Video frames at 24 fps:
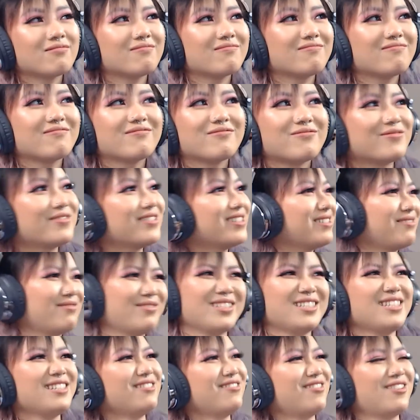
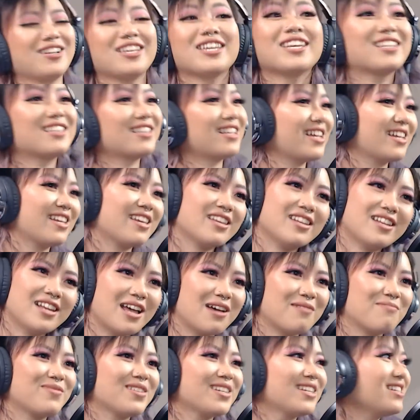what's it called?
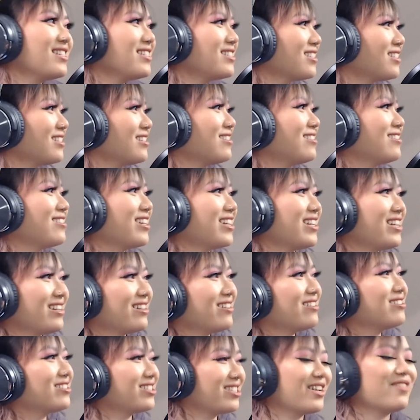Kidnappings and
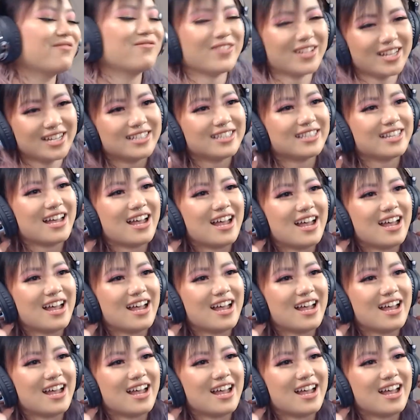like stuff like that.